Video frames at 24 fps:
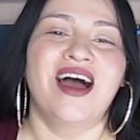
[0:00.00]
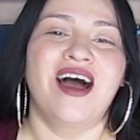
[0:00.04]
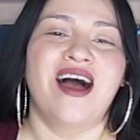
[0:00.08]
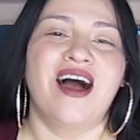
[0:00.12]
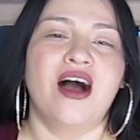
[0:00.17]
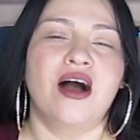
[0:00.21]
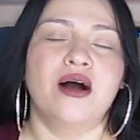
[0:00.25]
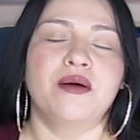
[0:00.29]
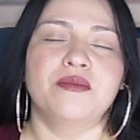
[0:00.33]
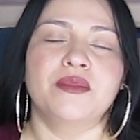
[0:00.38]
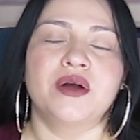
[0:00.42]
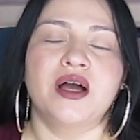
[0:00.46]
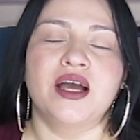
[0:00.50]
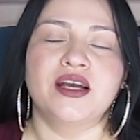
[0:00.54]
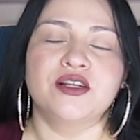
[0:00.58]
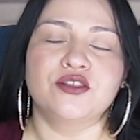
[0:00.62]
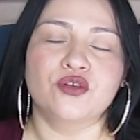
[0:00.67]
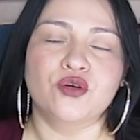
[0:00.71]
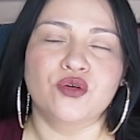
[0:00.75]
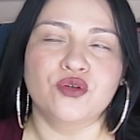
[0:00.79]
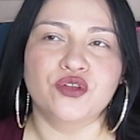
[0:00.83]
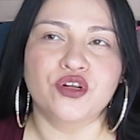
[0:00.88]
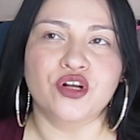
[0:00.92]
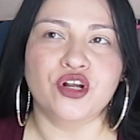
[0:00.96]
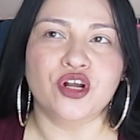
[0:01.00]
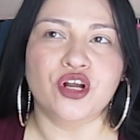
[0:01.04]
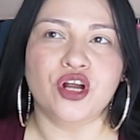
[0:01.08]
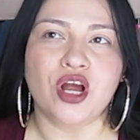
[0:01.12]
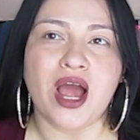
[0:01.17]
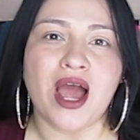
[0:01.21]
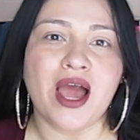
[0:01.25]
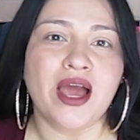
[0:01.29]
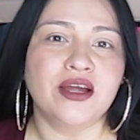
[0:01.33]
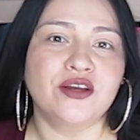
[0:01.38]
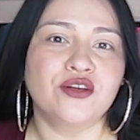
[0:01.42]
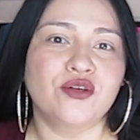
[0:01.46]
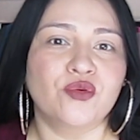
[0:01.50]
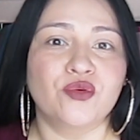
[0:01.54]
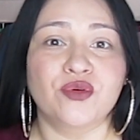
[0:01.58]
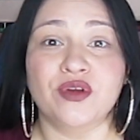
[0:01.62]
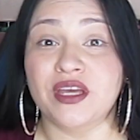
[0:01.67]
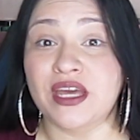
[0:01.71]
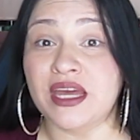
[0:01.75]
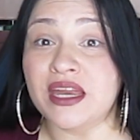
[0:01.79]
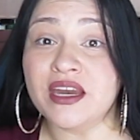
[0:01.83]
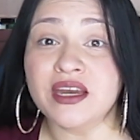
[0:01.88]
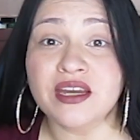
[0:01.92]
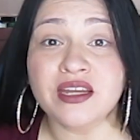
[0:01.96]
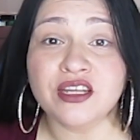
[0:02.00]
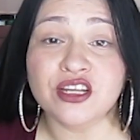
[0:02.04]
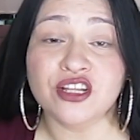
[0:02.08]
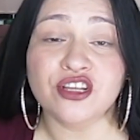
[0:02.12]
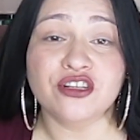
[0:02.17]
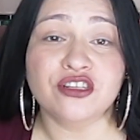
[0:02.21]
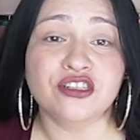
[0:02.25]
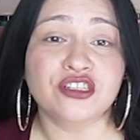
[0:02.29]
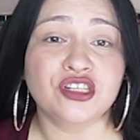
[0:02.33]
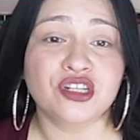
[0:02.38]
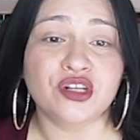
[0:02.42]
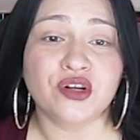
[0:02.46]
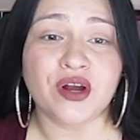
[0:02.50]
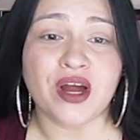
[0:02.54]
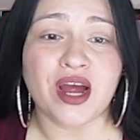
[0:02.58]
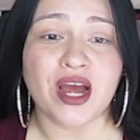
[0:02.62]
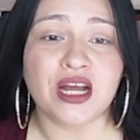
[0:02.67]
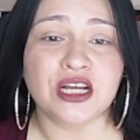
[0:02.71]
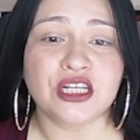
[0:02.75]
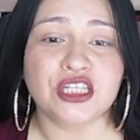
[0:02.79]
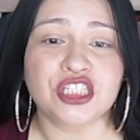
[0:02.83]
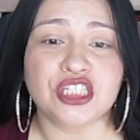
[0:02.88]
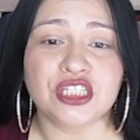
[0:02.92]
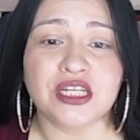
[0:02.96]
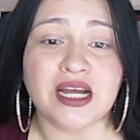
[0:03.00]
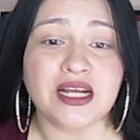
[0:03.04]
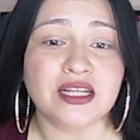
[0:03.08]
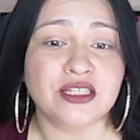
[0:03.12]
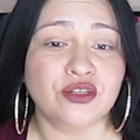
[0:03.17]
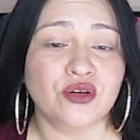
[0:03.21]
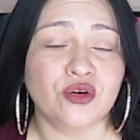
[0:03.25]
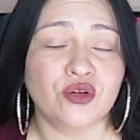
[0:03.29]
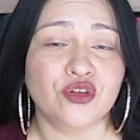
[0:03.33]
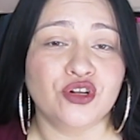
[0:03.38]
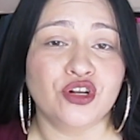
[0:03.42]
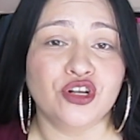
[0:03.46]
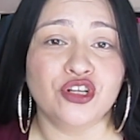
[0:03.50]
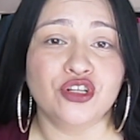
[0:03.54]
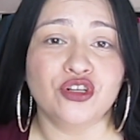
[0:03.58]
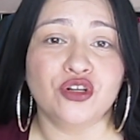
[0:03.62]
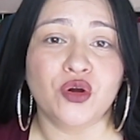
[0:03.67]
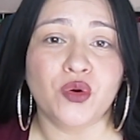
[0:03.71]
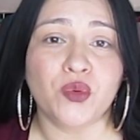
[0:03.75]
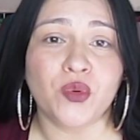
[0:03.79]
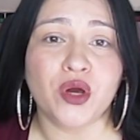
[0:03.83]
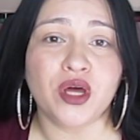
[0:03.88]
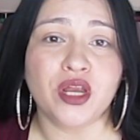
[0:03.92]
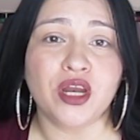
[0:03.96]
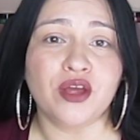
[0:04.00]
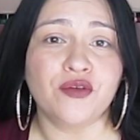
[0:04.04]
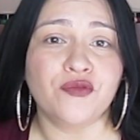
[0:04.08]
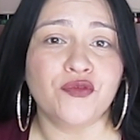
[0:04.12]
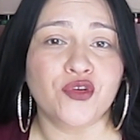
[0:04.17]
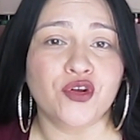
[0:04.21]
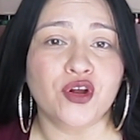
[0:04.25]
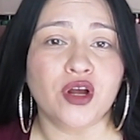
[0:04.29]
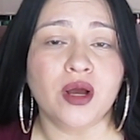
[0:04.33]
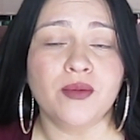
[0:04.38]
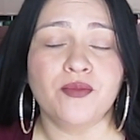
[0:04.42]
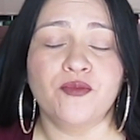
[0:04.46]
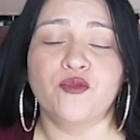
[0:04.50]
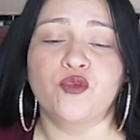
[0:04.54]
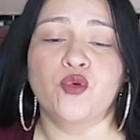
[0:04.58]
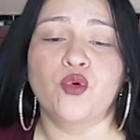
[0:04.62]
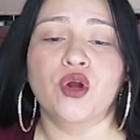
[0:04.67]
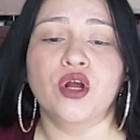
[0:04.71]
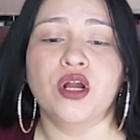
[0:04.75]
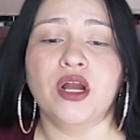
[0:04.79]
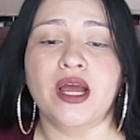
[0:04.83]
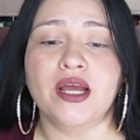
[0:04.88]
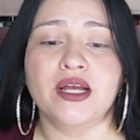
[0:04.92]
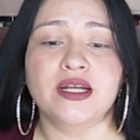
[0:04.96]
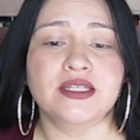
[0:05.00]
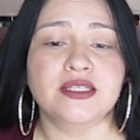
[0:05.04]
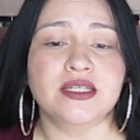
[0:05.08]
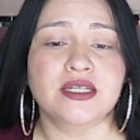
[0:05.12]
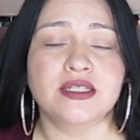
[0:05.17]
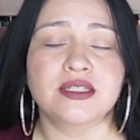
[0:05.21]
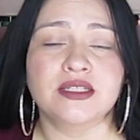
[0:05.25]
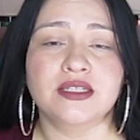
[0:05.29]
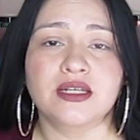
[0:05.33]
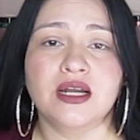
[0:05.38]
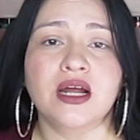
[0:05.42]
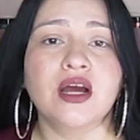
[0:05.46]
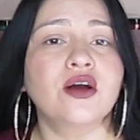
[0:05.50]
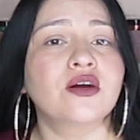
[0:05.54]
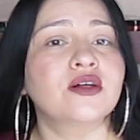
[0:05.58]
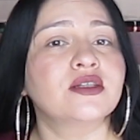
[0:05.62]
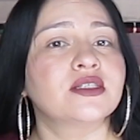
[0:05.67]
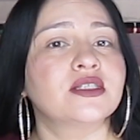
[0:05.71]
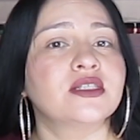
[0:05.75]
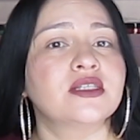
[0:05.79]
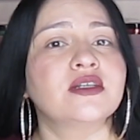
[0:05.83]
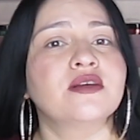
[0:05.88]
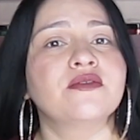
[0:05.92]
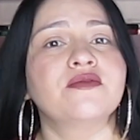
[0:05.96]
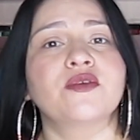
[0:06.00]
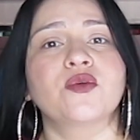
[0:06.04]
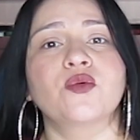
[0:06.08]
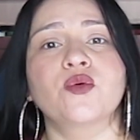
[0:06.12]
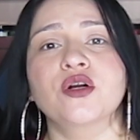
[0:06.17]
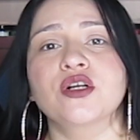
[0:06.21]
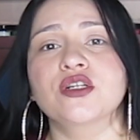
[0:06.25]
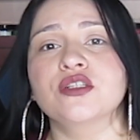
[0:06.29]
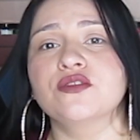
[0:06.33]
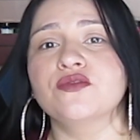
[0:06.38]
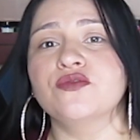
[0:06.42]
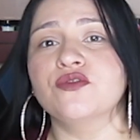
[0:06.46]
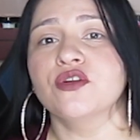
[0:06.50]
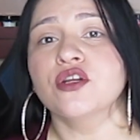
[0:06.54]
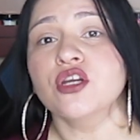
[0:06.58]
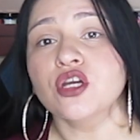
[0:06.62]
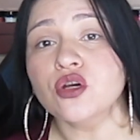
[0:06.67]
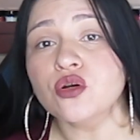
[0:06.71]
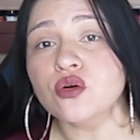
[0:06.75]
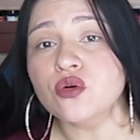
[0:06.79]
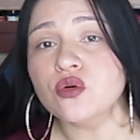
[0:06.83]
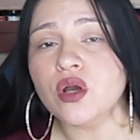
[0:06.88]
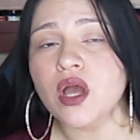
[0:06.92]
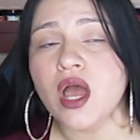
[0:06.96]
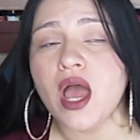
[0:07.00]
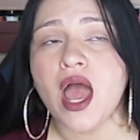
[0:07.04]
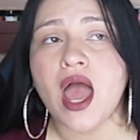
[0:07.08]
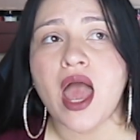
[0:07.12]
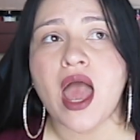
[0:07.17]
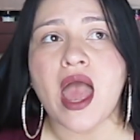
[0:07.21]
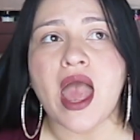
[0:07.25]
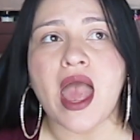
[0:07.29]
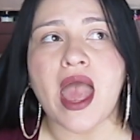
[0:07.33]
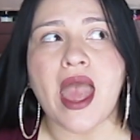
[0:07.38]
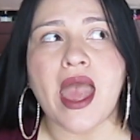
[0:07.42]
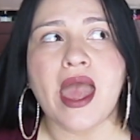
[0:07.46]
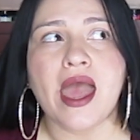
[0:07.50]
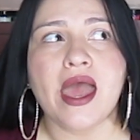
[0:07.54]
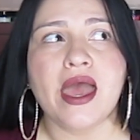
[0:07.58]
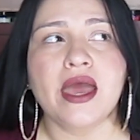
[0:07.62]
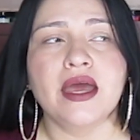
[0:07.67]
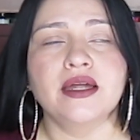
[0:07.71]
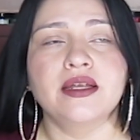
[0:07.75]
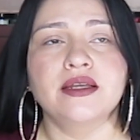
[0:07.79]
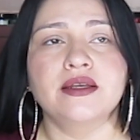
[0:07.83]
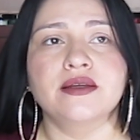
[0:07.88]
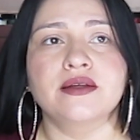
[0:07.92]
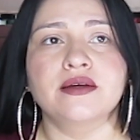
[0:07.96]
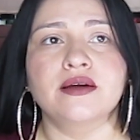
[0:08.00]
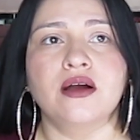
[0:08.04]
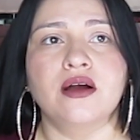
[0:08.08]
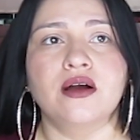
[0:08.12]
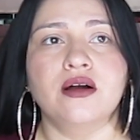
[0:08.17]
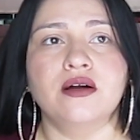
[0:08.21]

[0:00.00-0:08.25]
I told her I don't get any allergic reaction. I told her, you know what, if you're up for it, I could test it out and see if it works for you, and